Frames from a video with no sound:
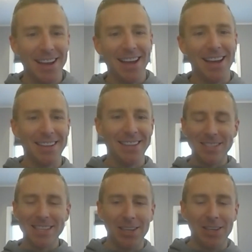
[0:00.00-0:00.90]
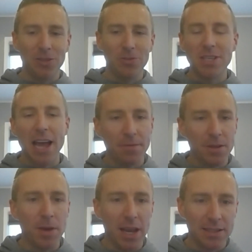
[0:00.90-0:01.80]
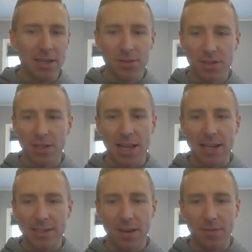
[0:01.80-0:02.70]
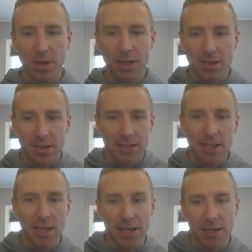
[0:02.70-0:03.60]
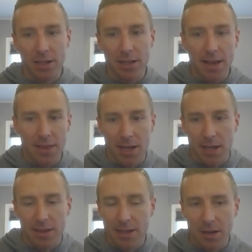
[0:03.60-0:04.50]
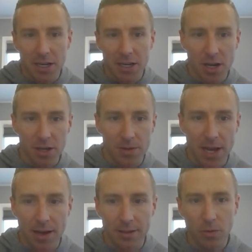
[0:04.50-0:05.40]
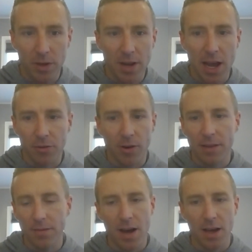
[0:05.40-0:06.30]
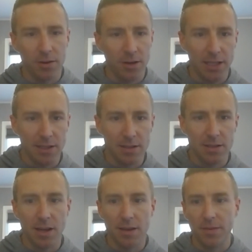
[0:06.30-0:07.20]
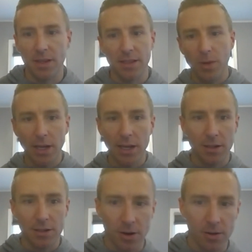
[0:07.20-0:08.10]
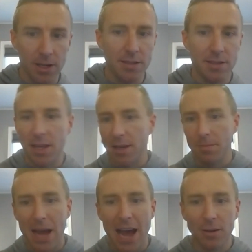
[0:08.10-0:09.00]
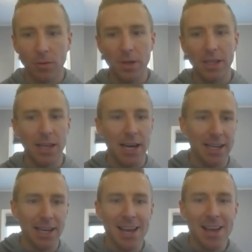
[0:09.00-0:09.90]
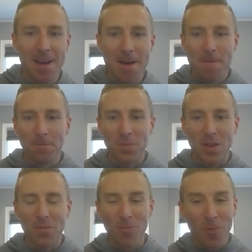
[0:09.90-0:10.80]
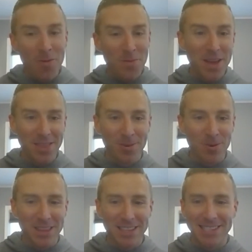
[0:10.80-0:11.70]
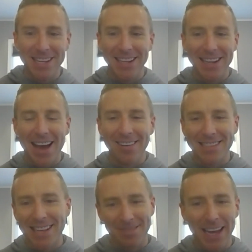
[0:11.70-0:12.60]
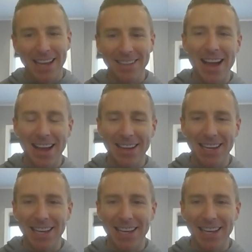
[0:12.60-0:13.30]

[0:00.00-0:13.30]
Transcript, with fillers: And you just have to pay attention to that stuff because the city could, I think, in theory, shut you down. We've got I mean, grandfathering and stuff, and we could get attorneys and they could battle, but like from what we've been through with the city now, it's like, man, I